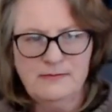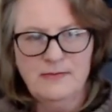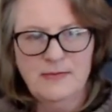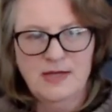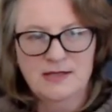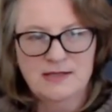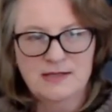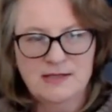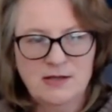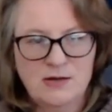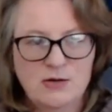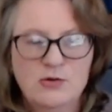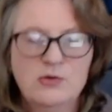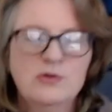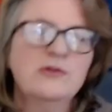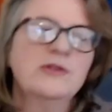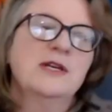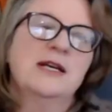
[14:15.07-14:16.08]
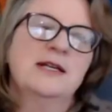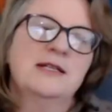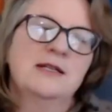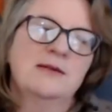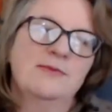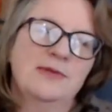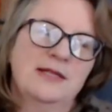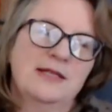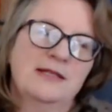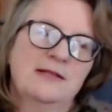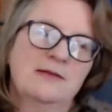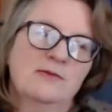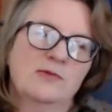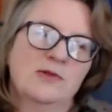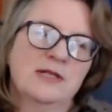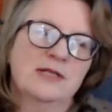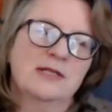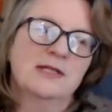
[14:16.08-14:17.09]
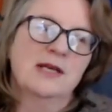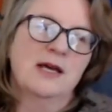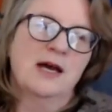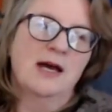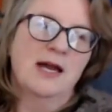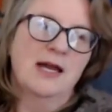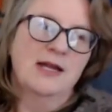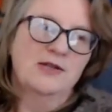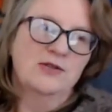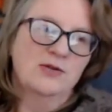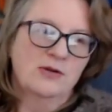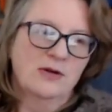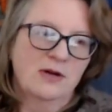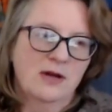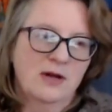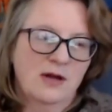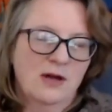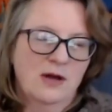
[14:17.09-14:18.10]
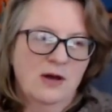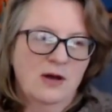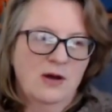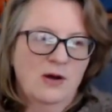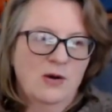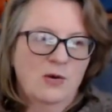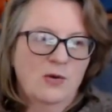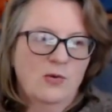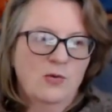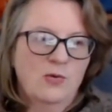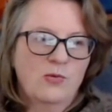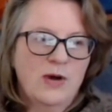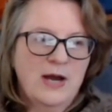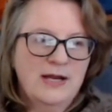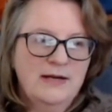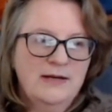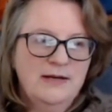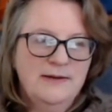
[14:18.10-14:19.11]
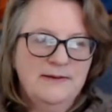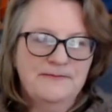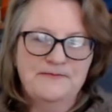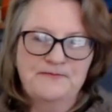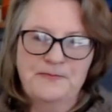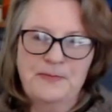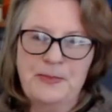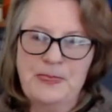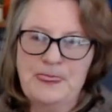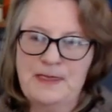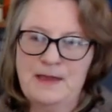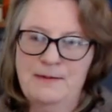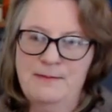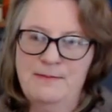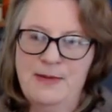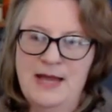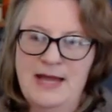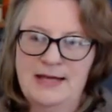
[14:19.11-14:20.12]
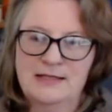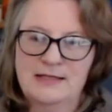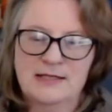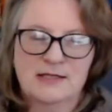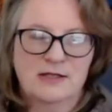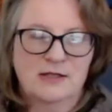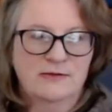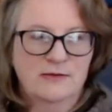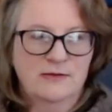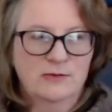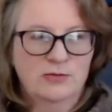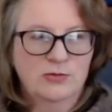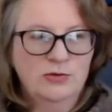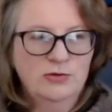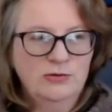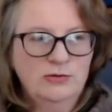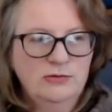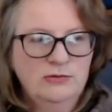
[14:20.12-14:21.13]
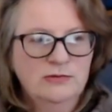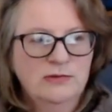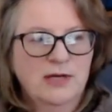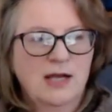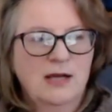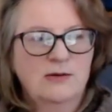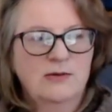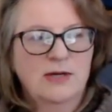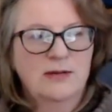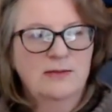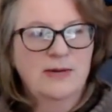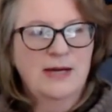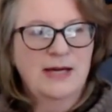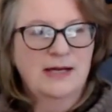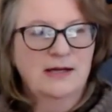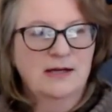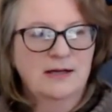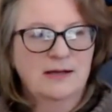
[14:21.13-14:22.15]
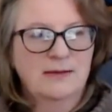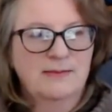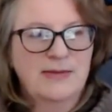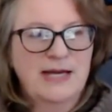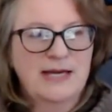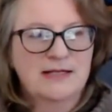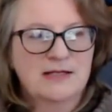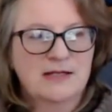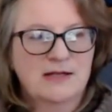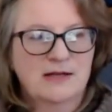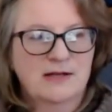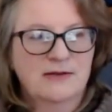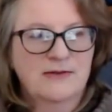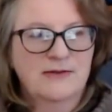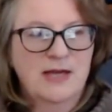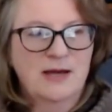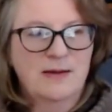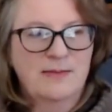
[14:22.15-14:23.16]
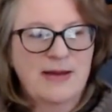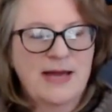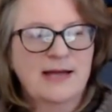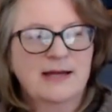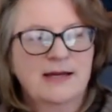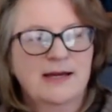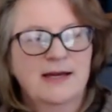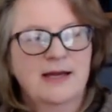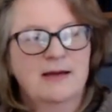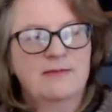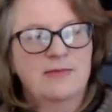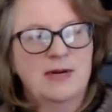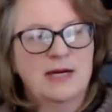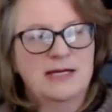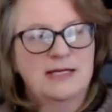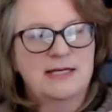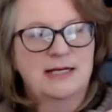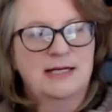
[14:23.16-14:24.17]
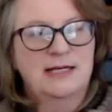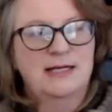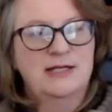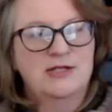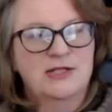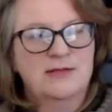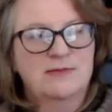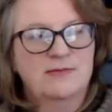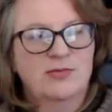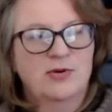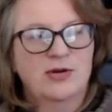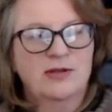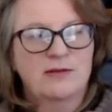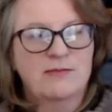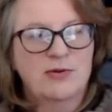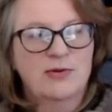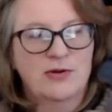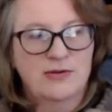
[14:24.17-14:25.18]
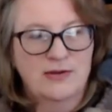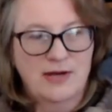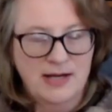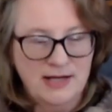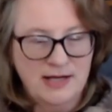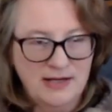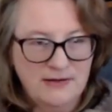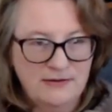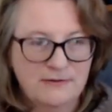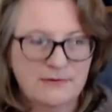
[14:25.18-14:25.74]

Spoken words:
So all that I did with this was I took one bat of the wool and one bat of the alpaca and basically just broke them both in half.